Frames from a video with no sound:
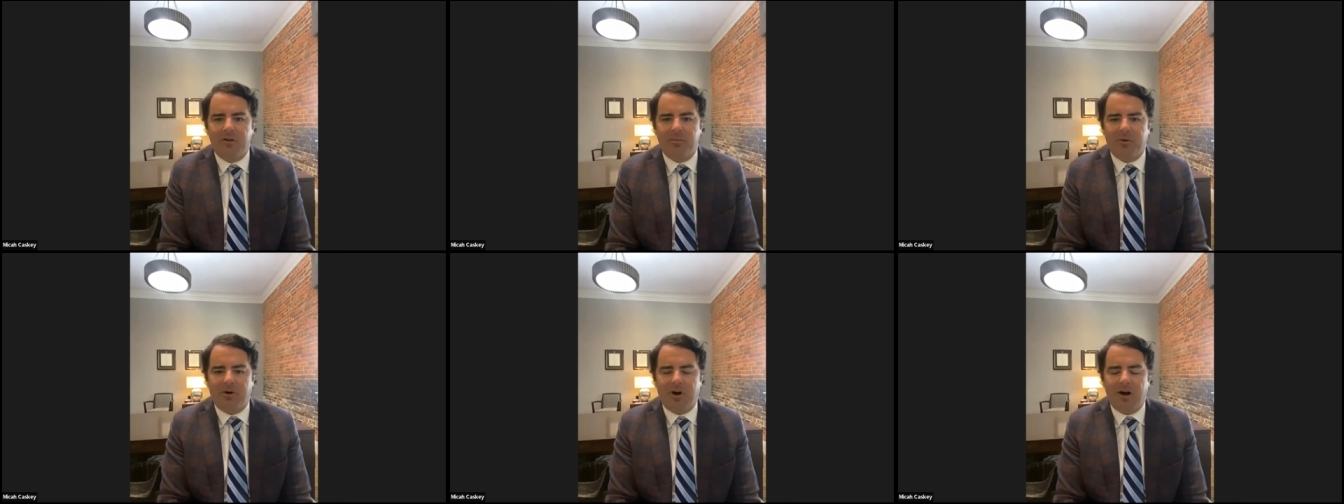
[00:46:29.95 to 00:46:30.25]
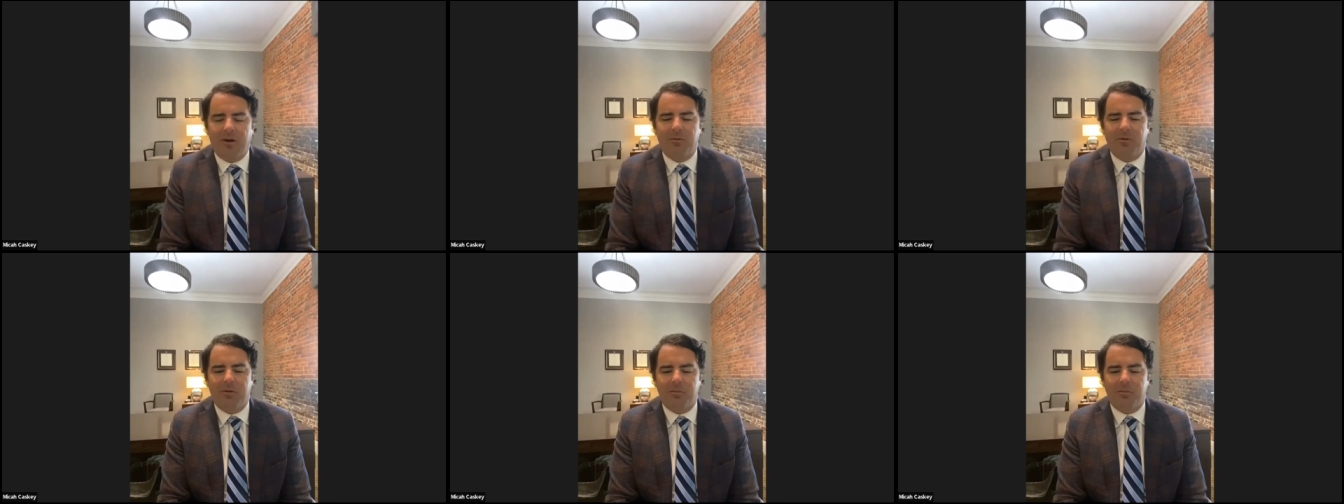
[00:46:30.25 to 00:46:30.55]
the
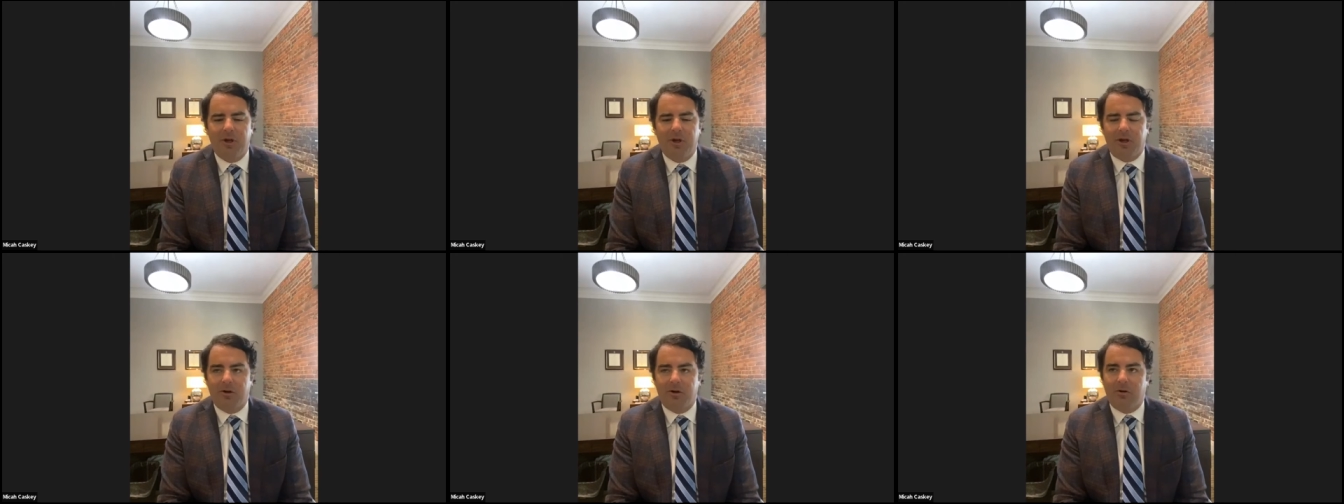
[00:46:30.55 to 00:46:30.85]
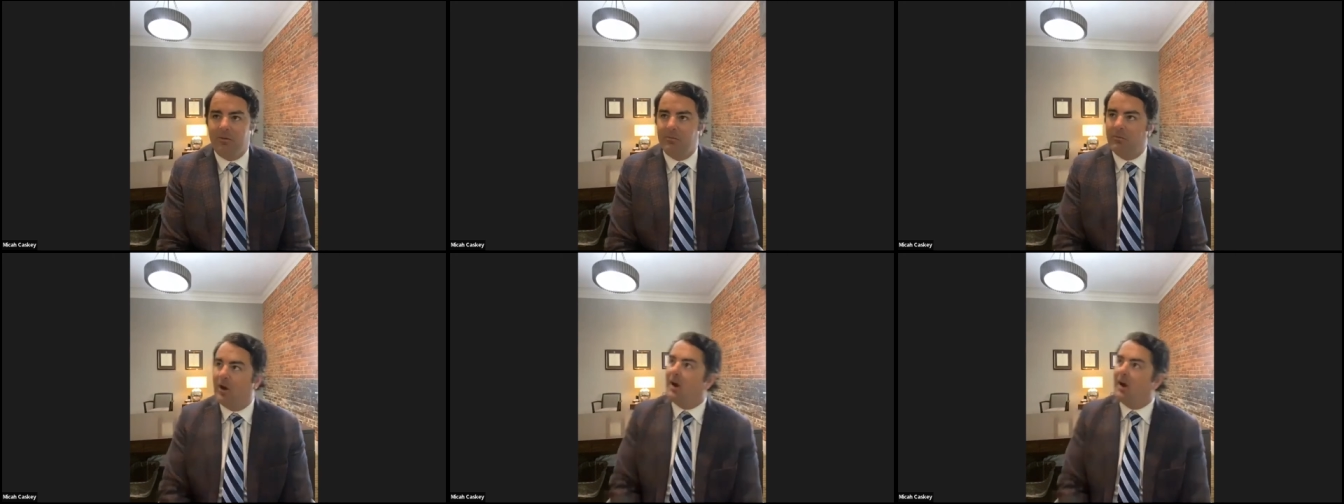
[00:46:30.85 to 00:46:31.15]
problem and
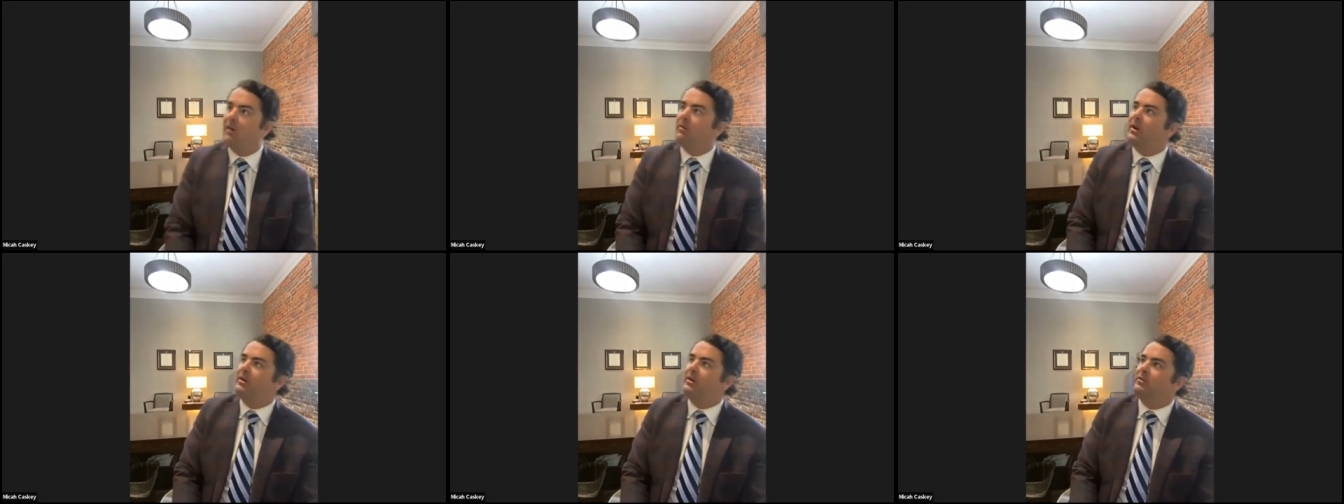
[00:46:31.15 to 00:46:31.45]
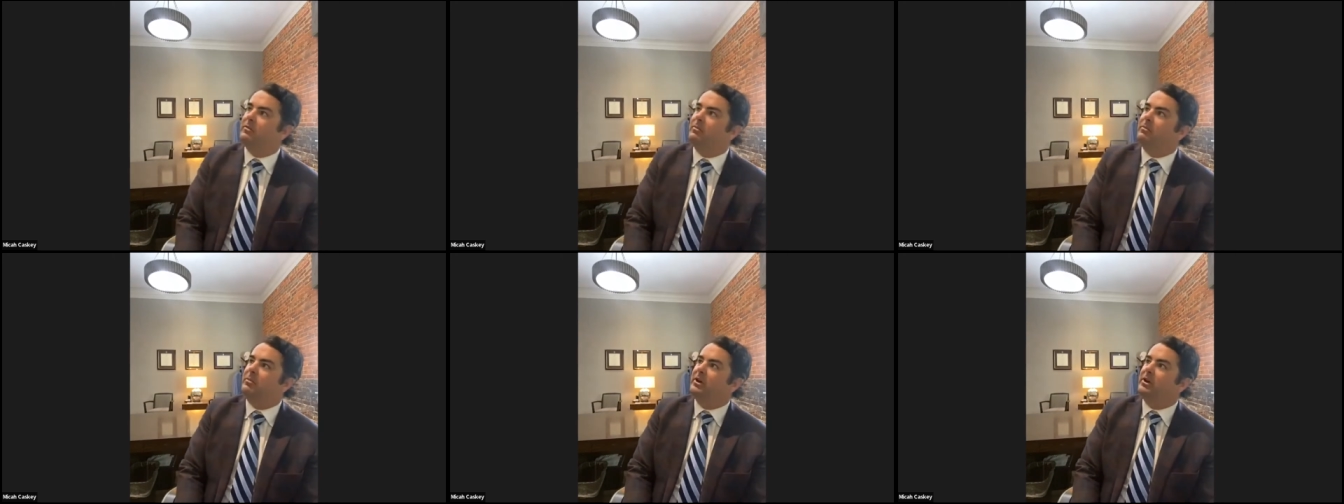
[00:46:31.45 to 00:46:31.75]
going, "Wow, that
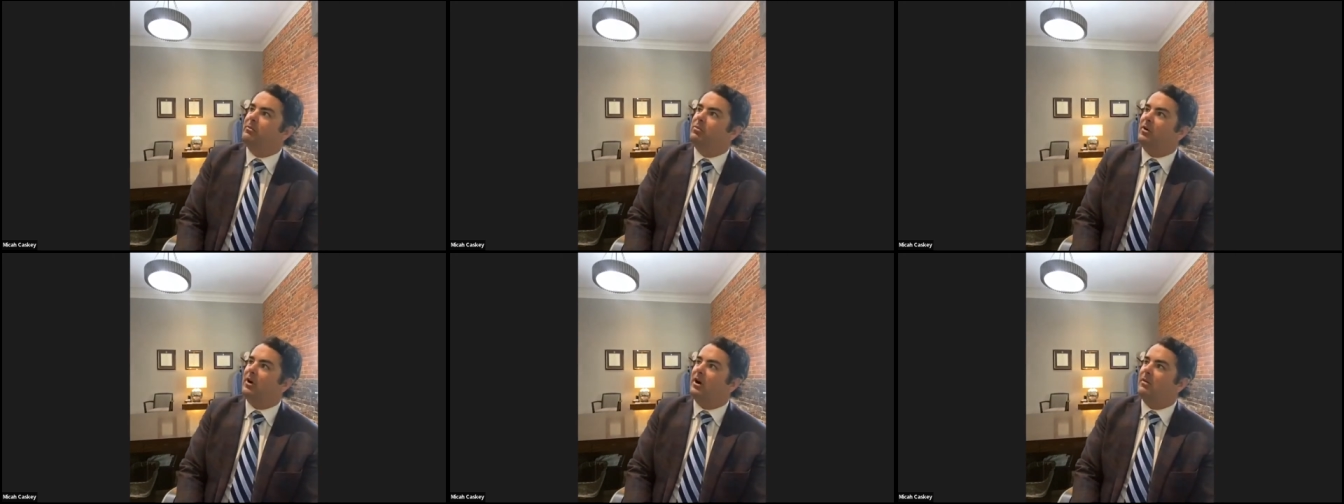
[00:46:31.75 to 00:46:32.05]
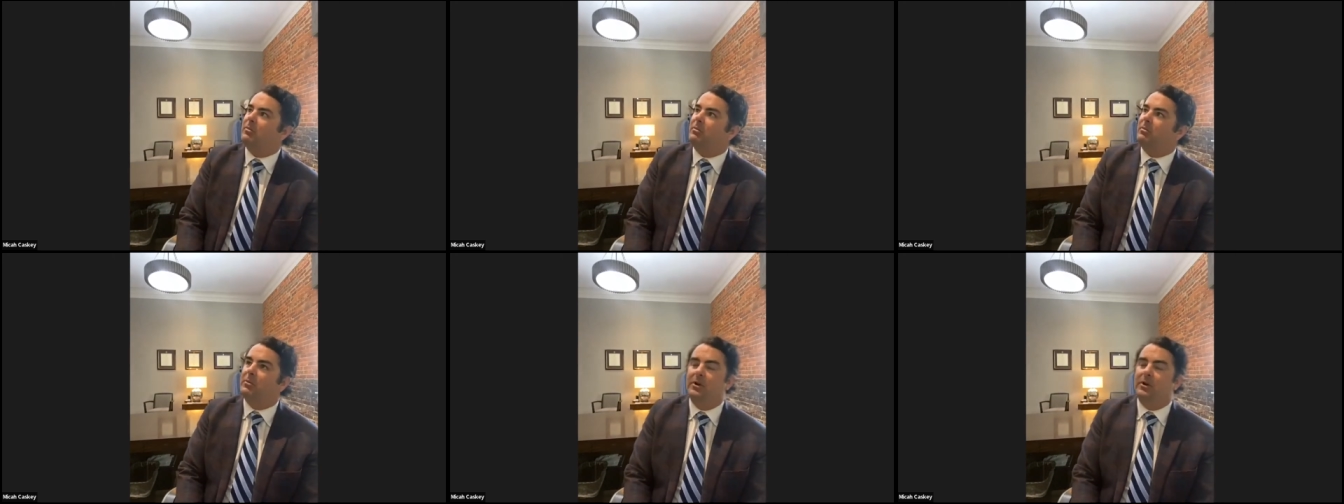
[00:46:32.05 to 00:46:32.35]
is a big
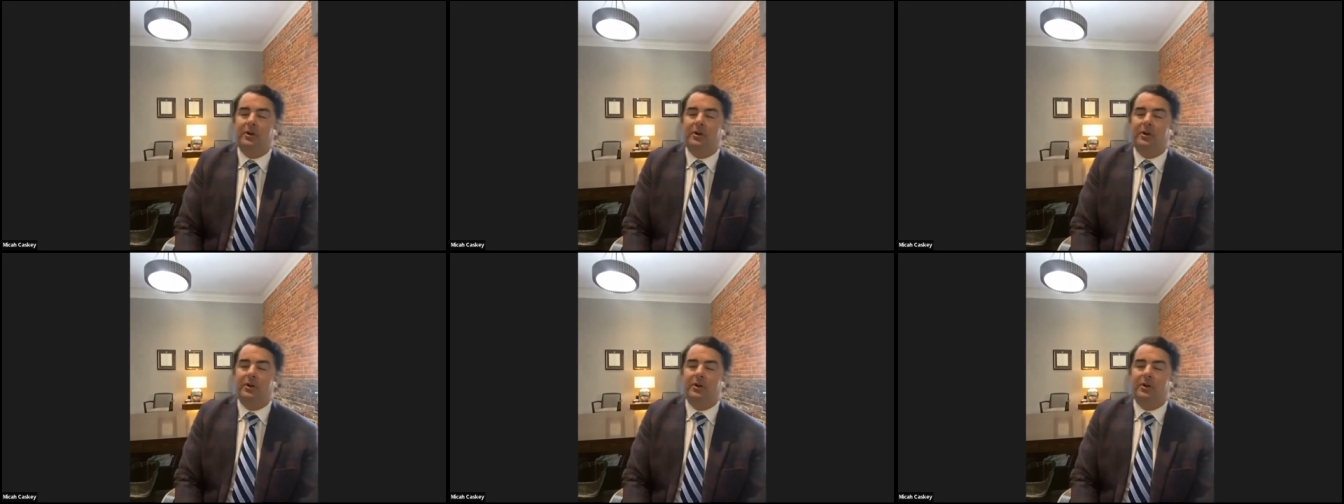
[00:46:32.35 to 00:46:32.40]
problem."